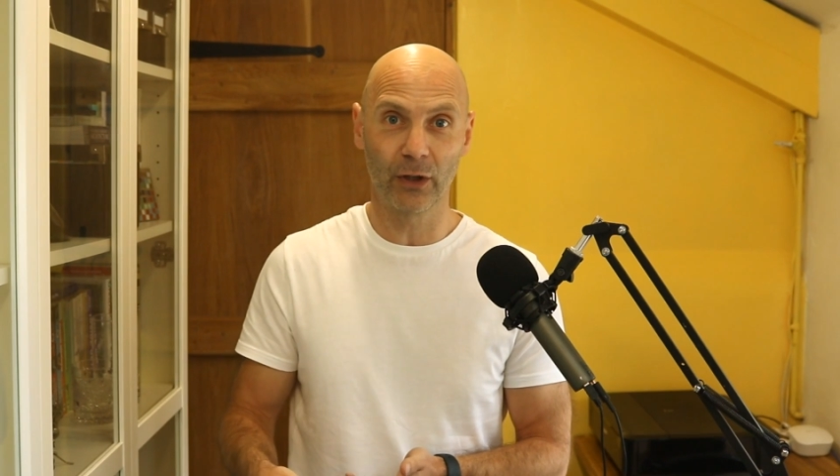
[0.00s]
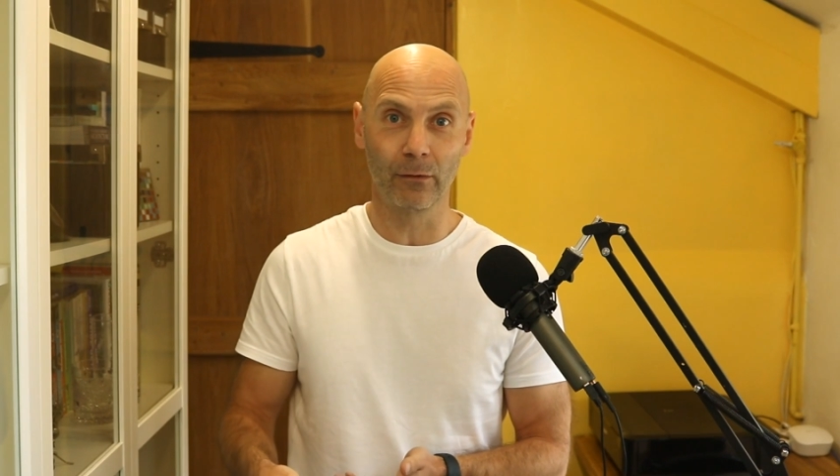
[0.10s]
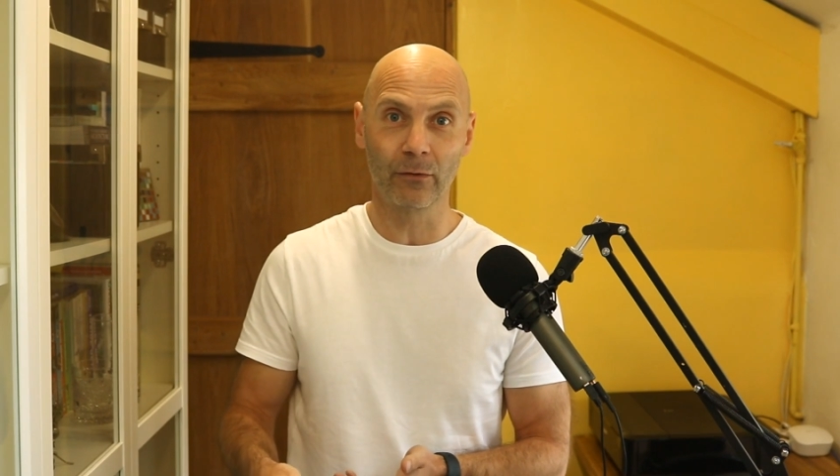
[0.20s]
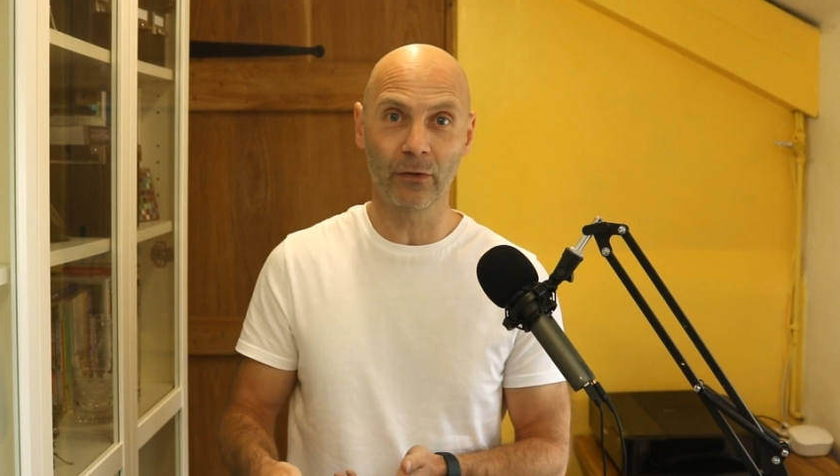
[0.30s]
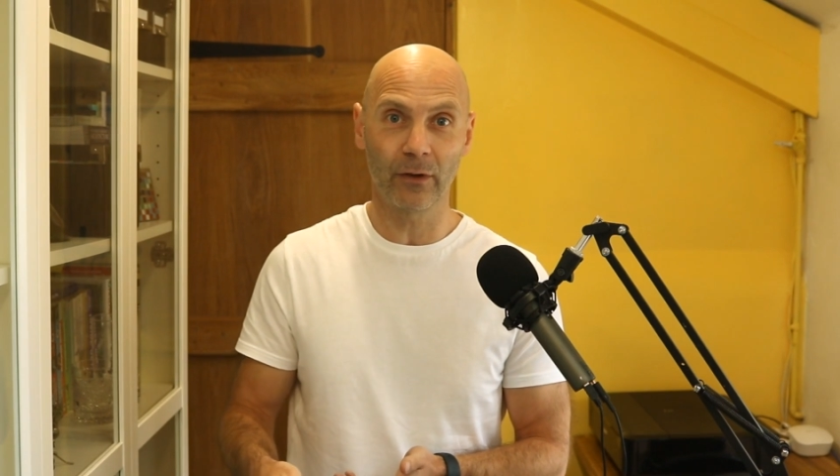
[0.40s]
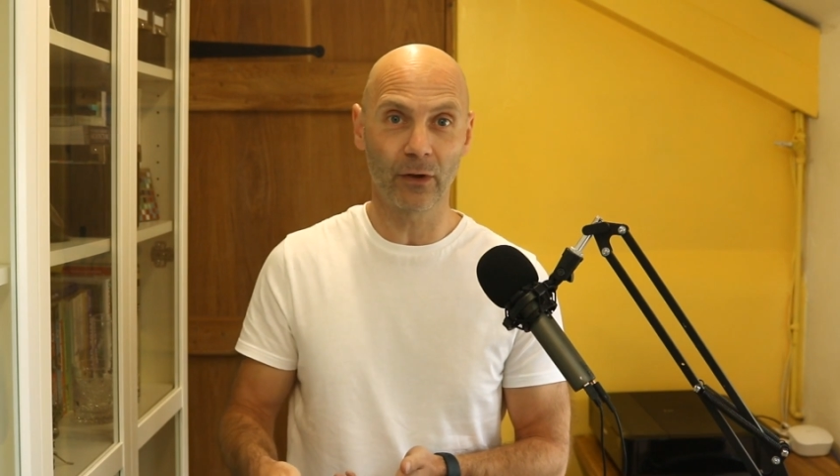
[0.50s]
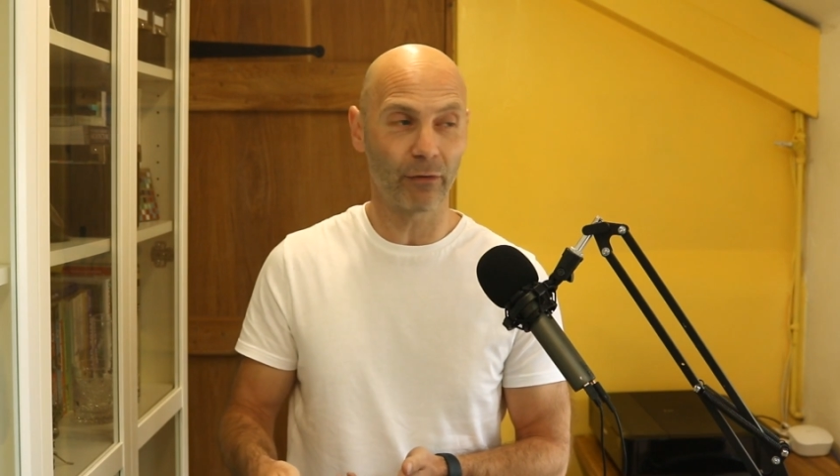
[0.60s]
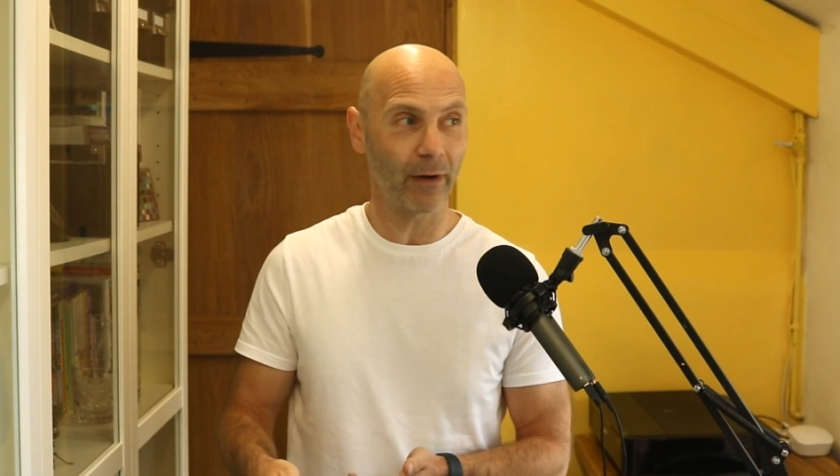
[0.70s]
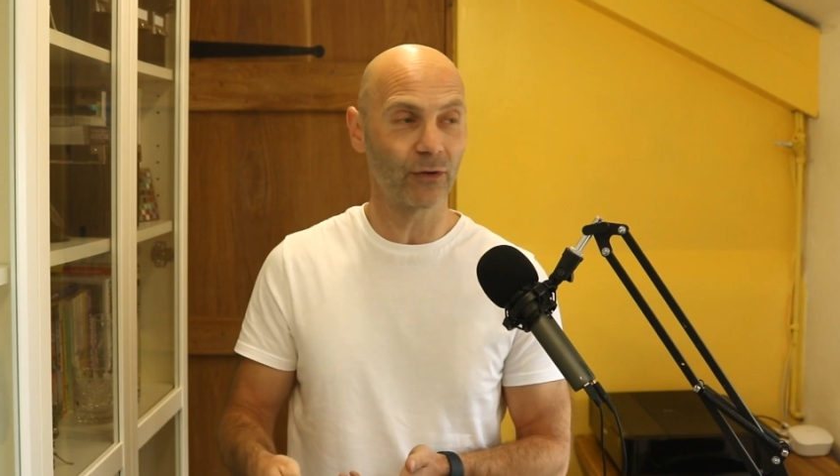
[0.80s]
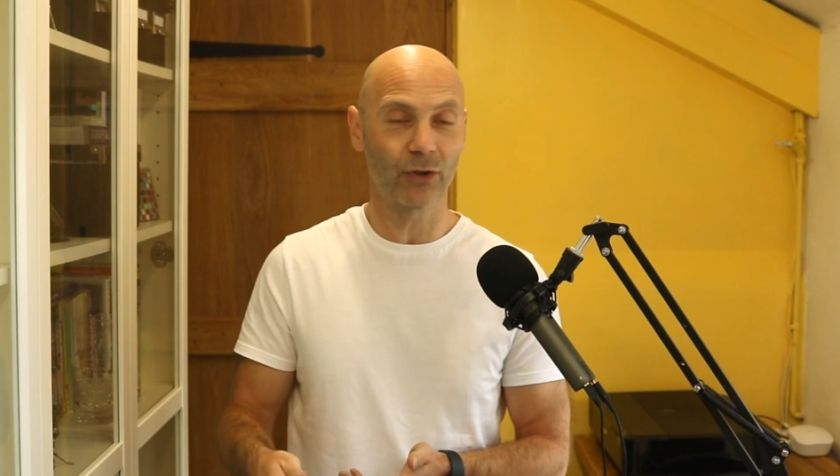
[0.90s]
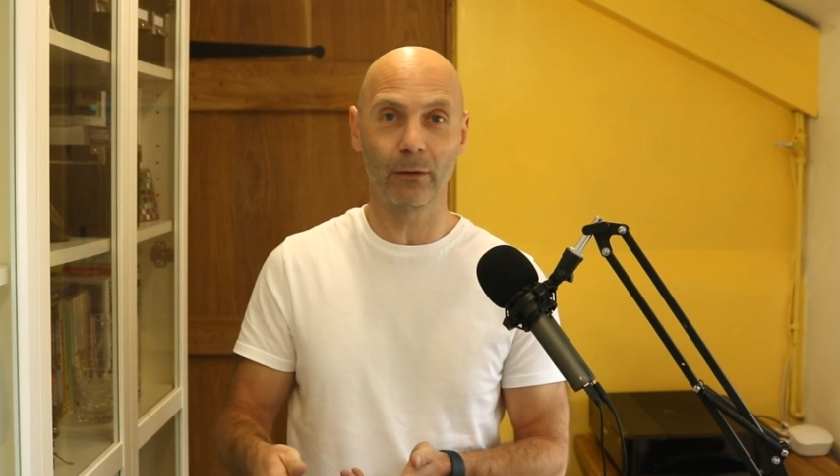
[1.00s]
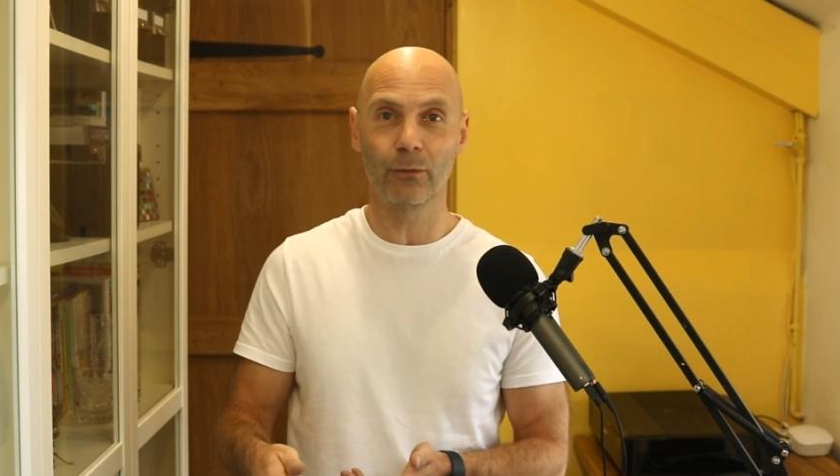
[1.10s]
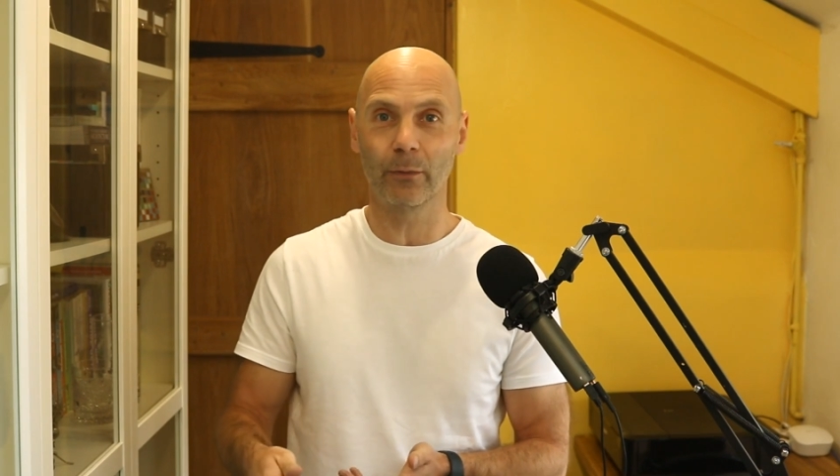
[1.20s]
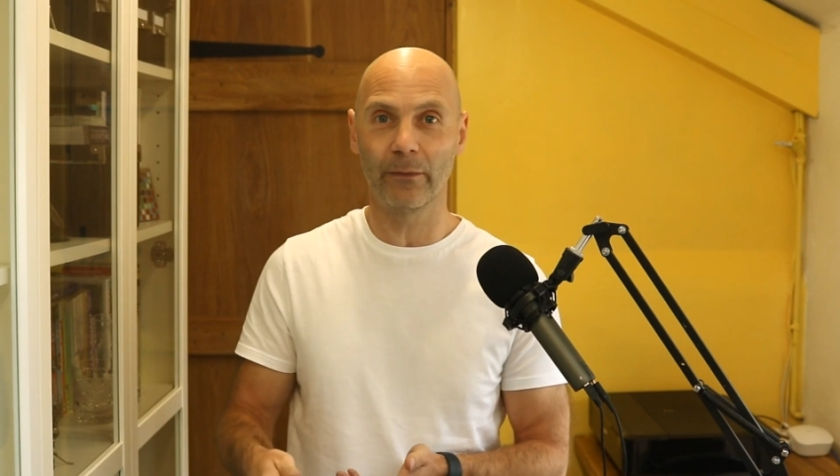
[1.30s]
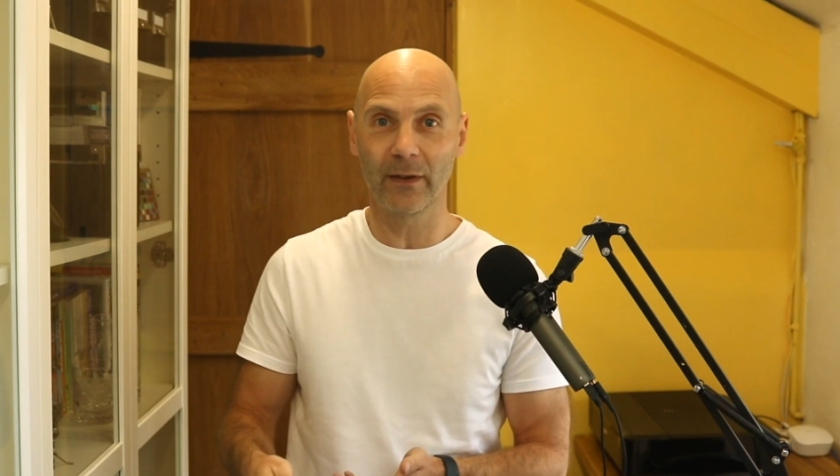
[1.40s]
children and
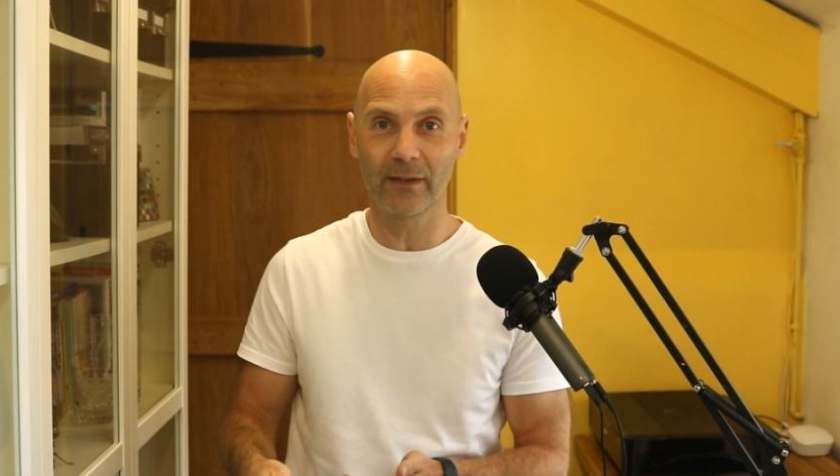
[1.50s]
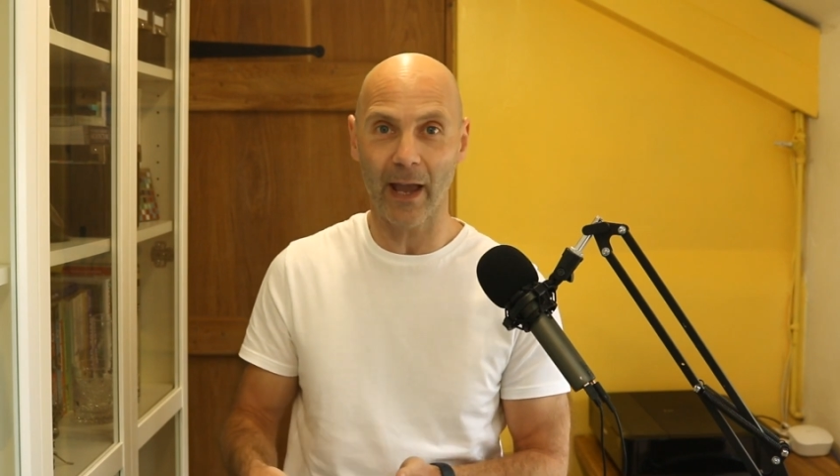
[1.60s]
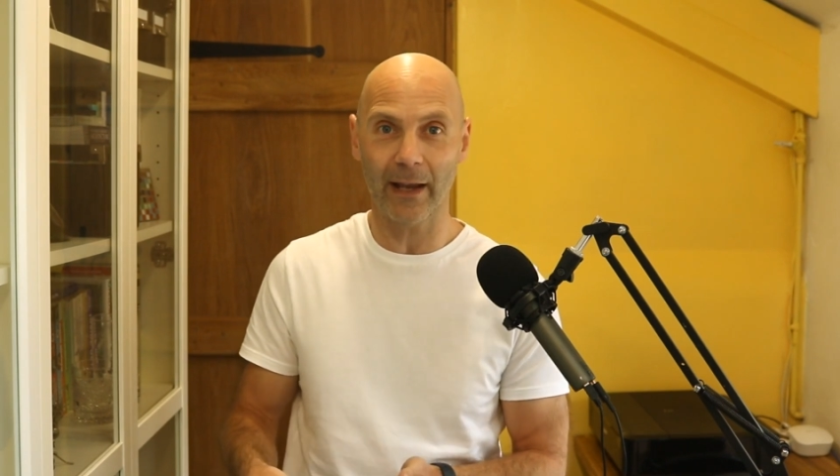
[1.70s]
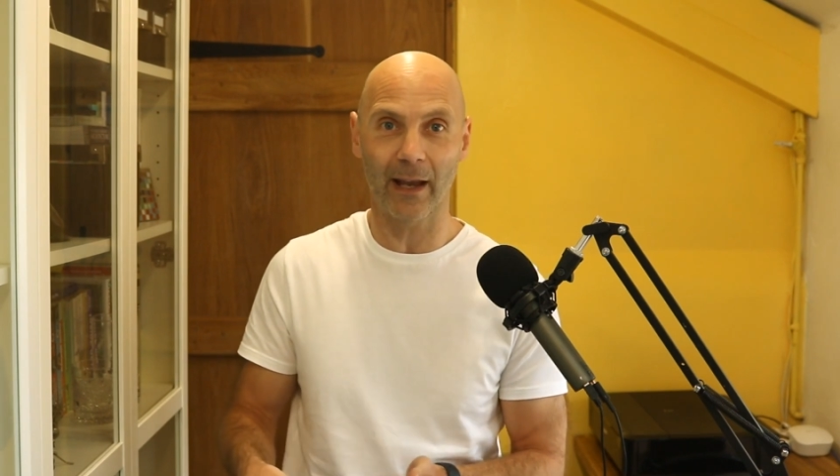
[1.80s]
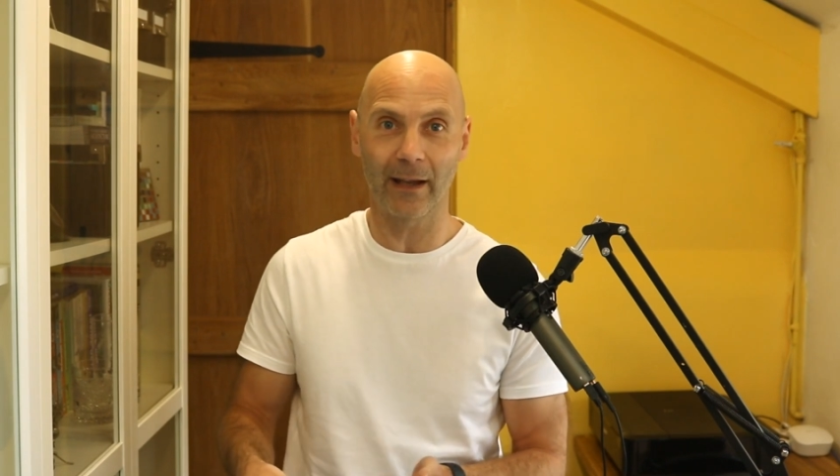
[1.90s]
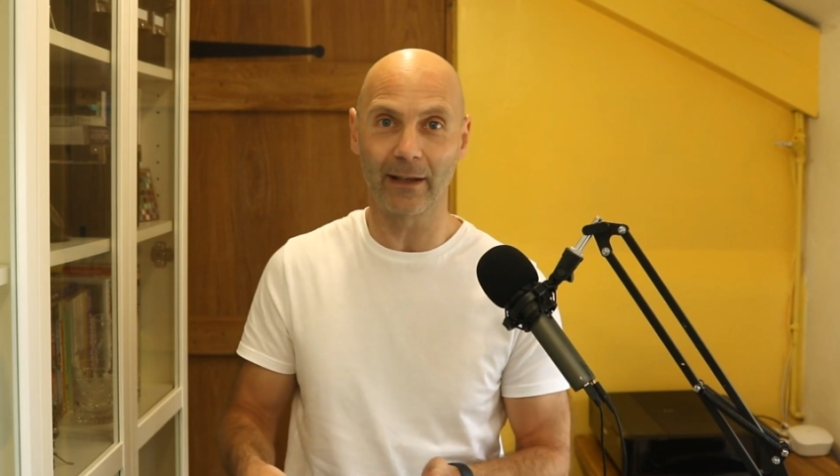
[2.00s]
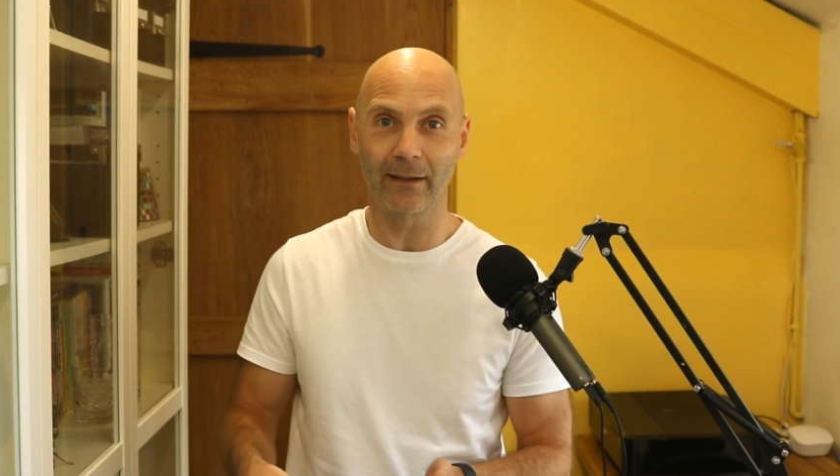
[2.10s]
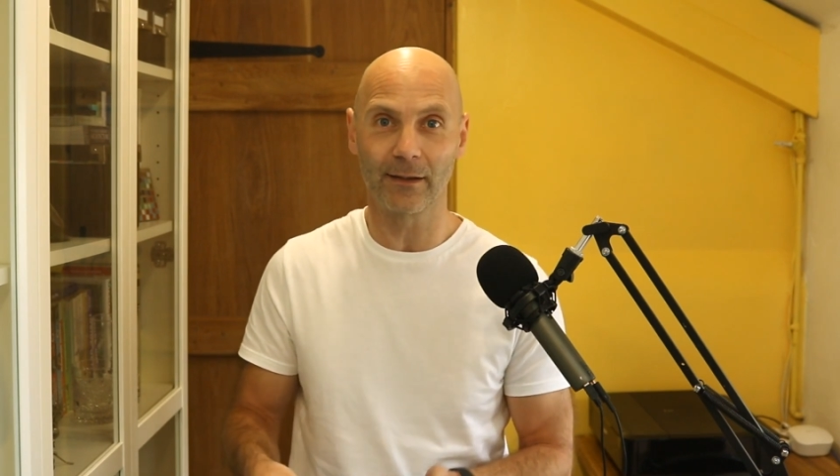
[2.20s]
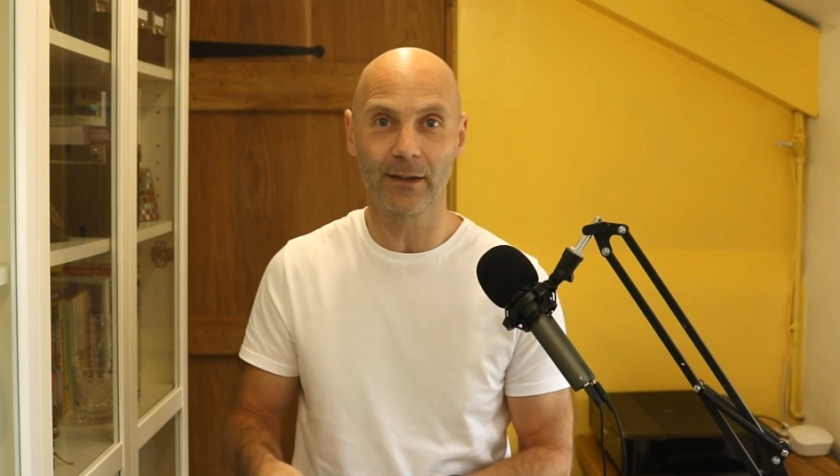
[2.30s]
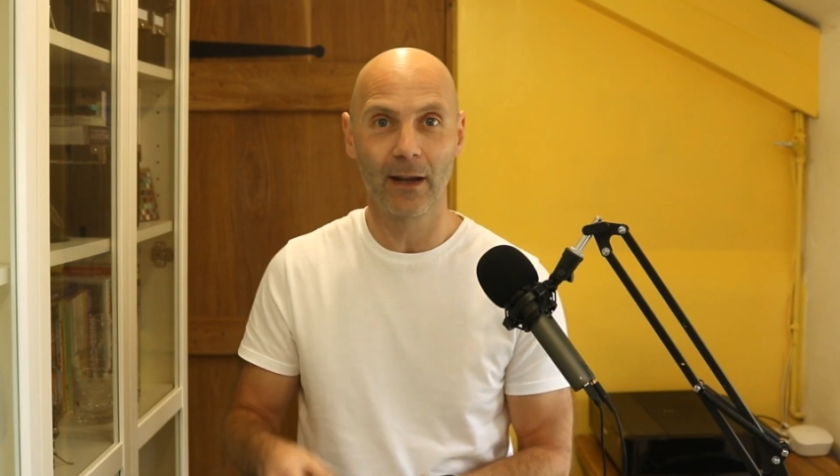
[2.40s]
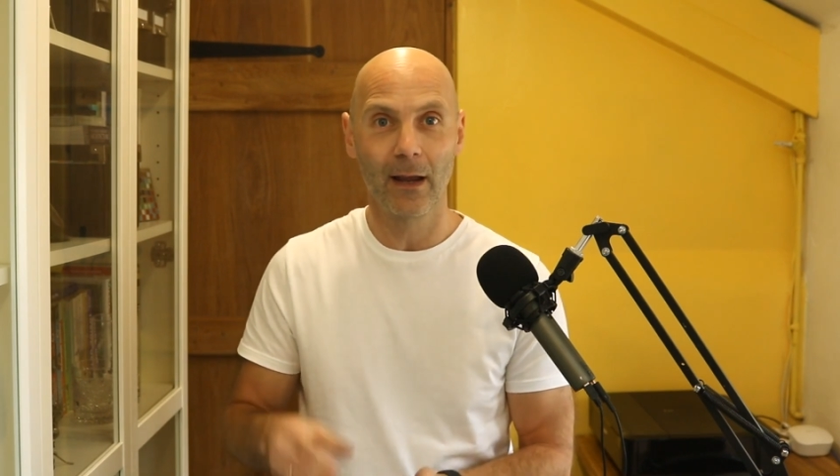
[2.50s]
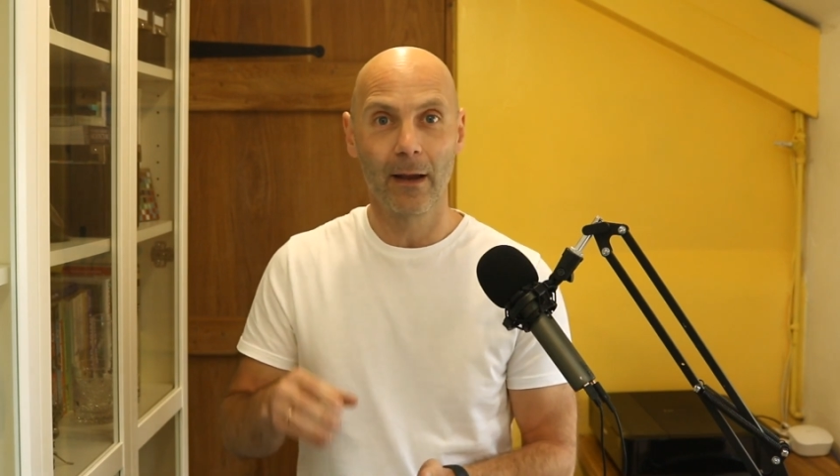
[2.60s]
grandchildren for decades